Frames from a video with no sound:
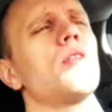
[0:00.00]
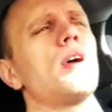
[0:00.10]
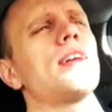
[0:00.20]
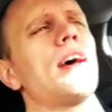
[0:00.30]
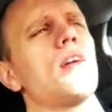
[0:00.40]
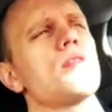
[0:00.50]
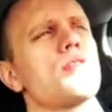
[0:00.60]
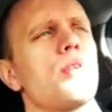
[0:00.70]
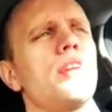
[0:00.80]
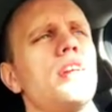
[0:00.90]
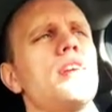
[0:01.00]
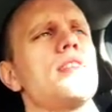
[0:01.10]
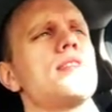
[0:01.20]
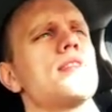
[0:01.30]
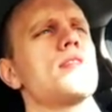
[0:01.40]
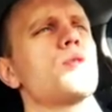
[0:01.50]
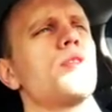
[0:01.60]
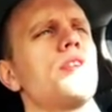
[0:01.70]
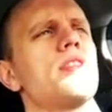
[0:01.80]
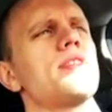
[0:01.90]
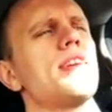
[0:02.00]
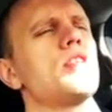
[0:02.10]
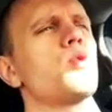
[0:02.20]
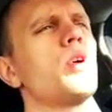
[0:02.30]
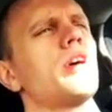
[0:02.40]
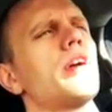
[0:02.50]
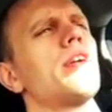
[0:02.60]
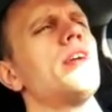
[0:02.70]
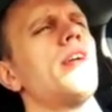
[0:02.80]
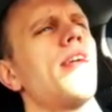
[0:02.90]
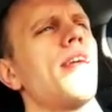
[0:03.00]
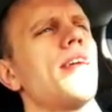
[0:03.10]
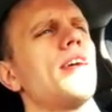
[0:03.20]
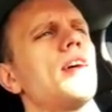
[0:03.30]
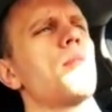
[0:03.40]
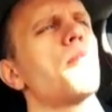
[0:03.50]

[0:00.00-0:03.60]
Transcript: right now Serenity is sort of in the stage where a